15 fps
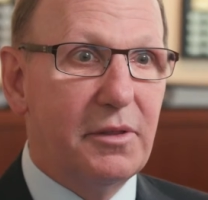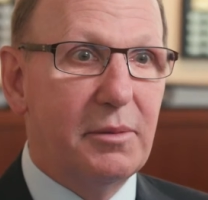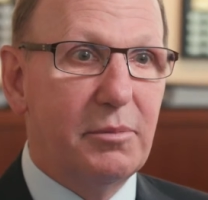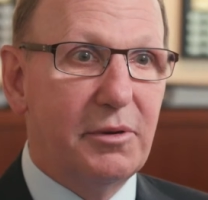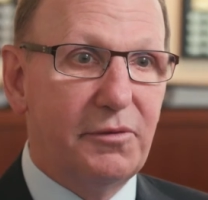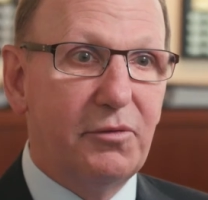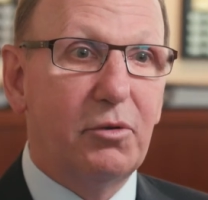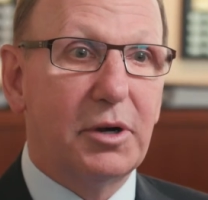than
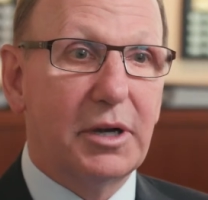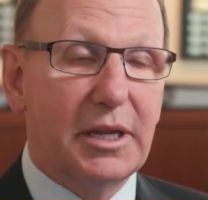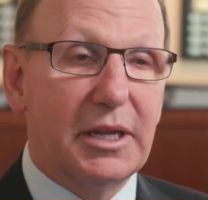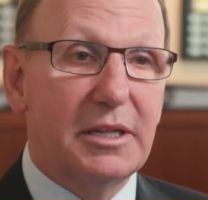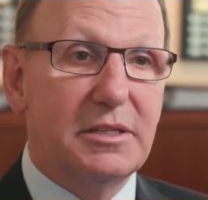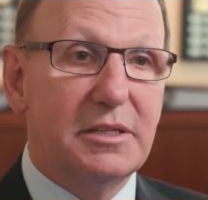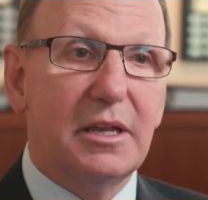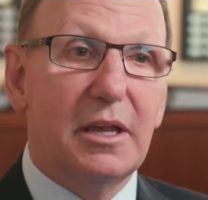before
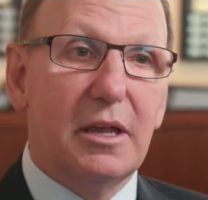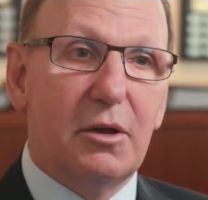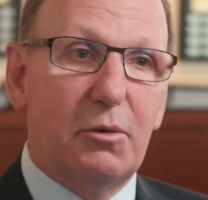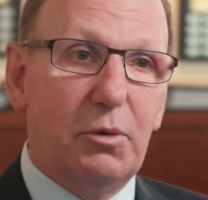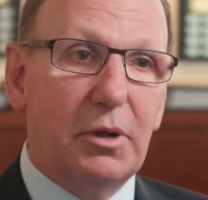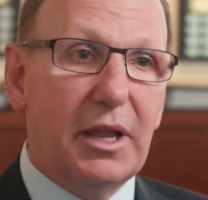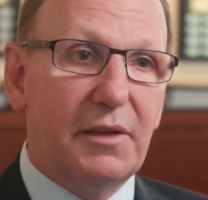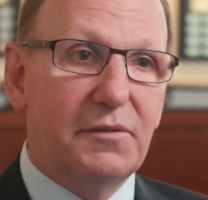kids.
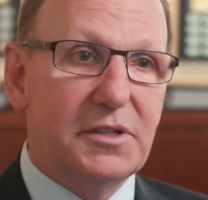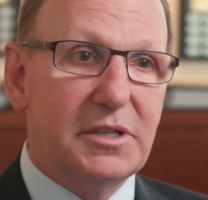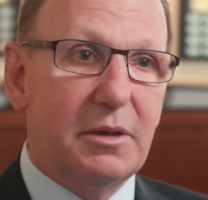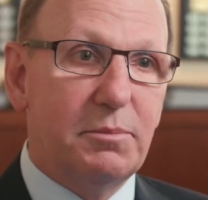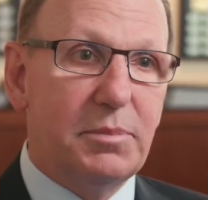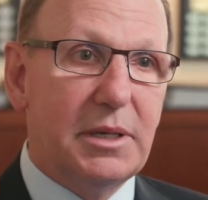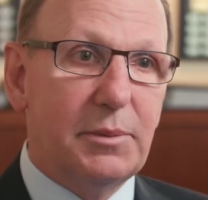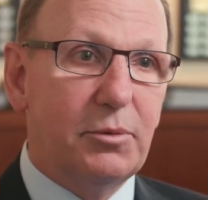We'll have
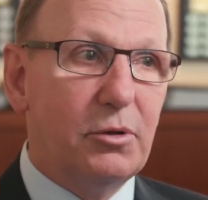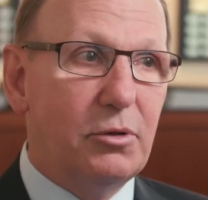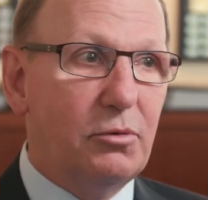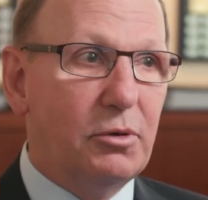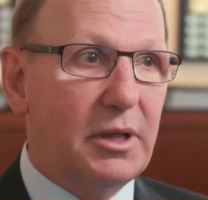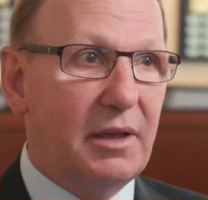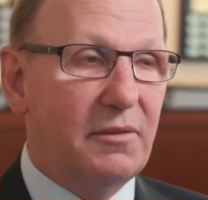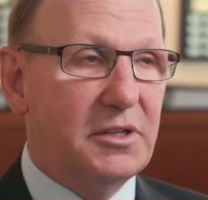some people who
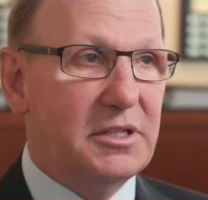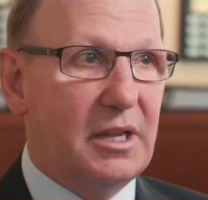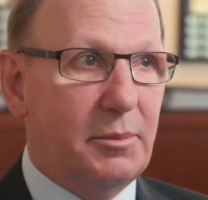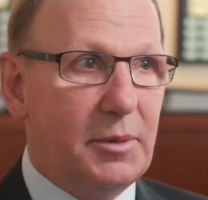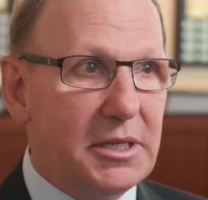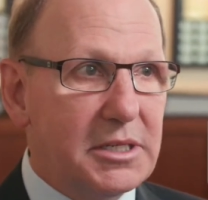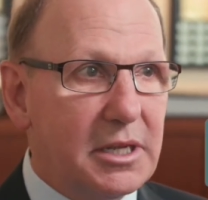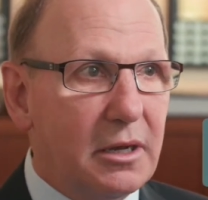will have a
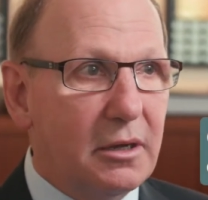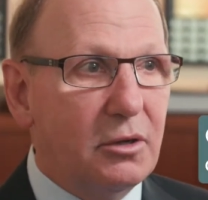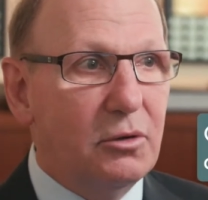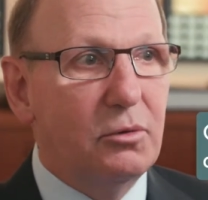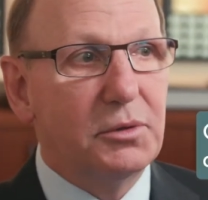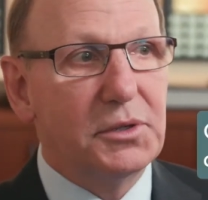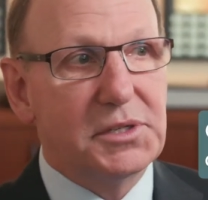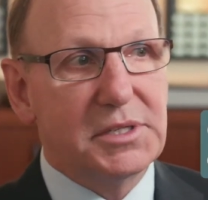tummy tuck
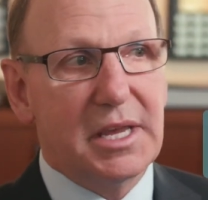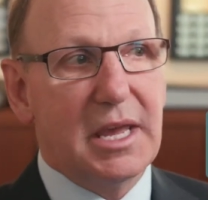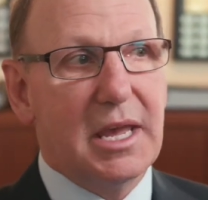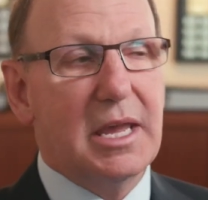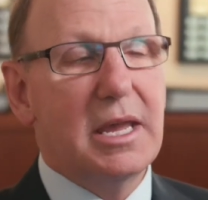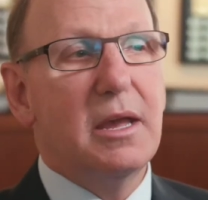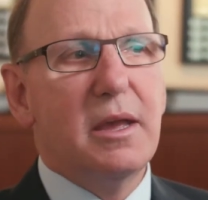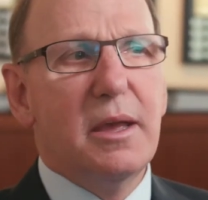who will
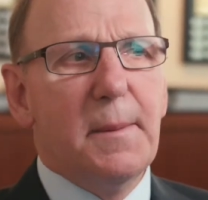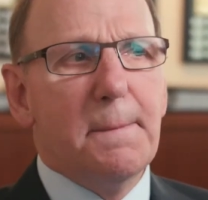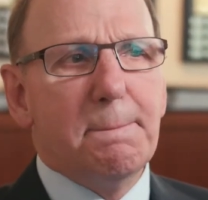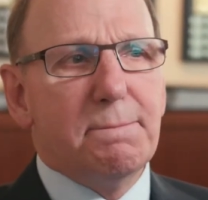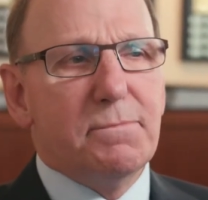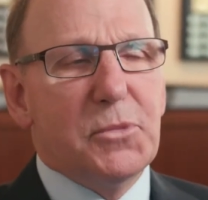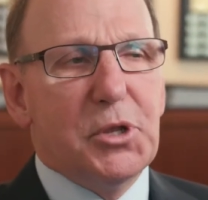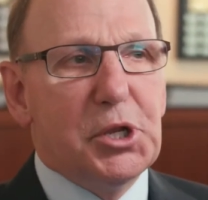say,
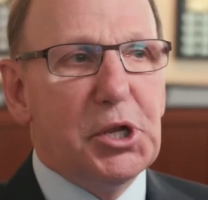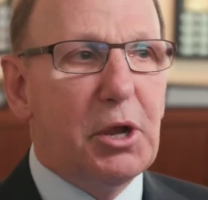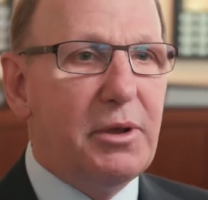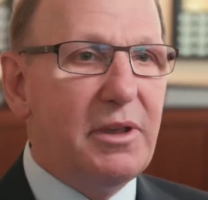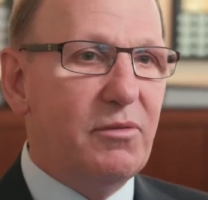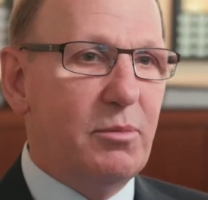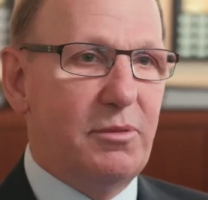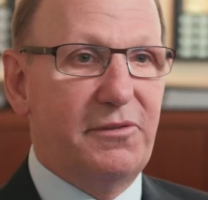you know,
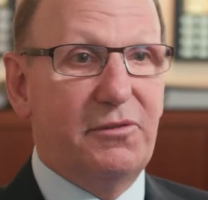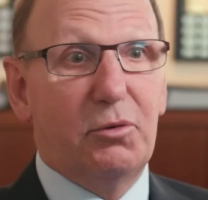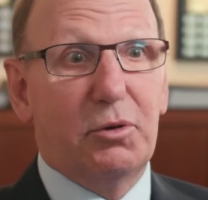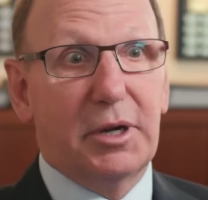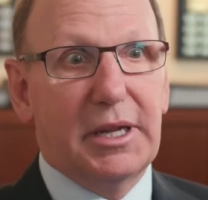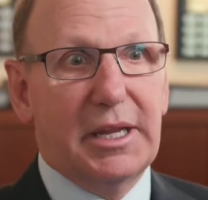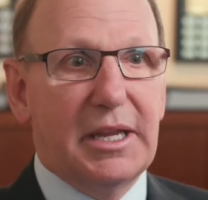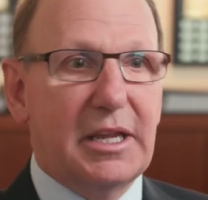even
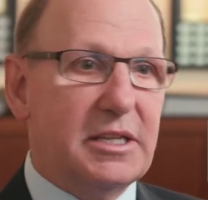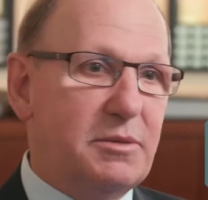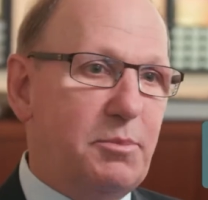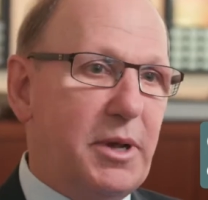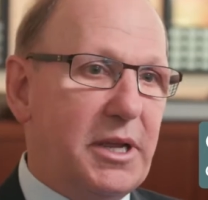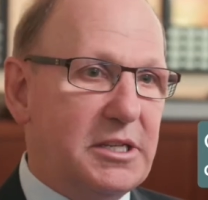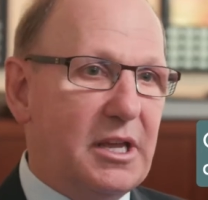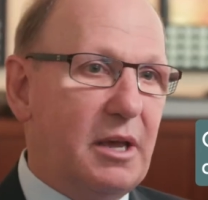before kids,
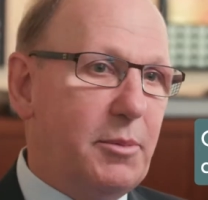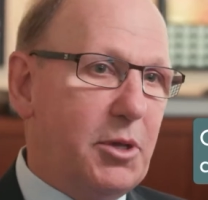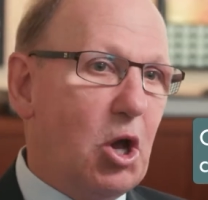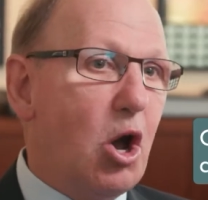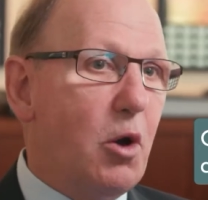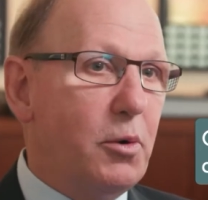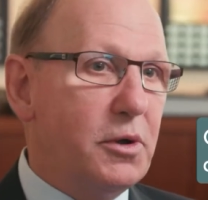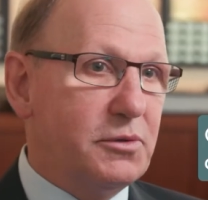my tummy
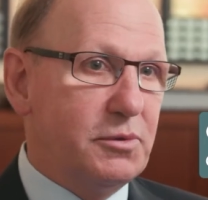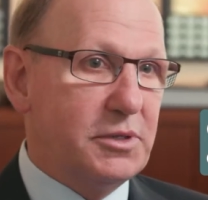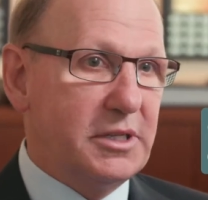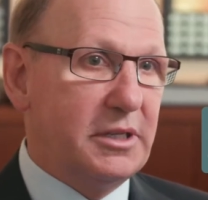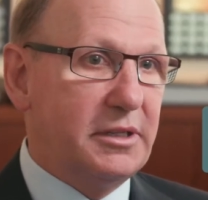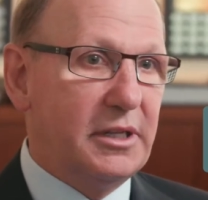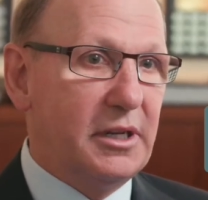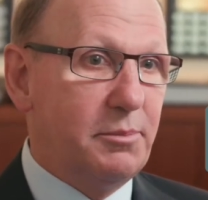always was a
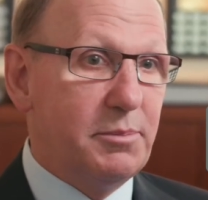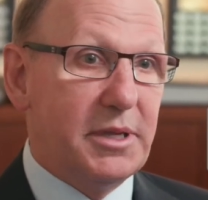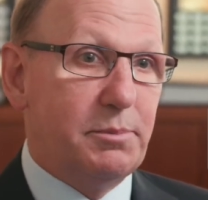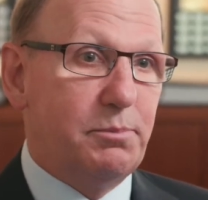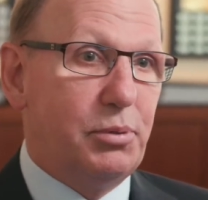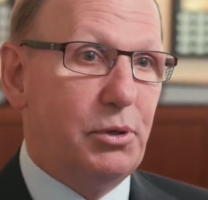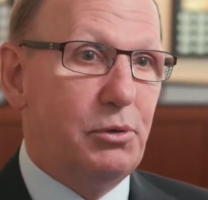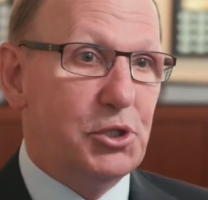little bit
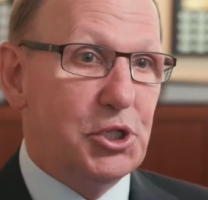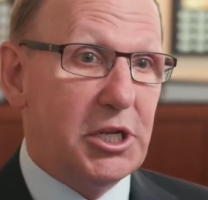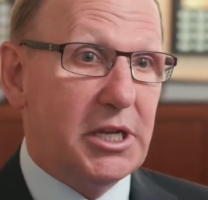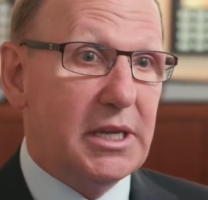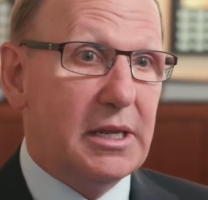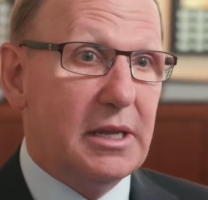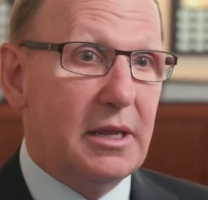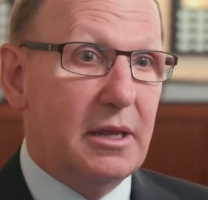poochy.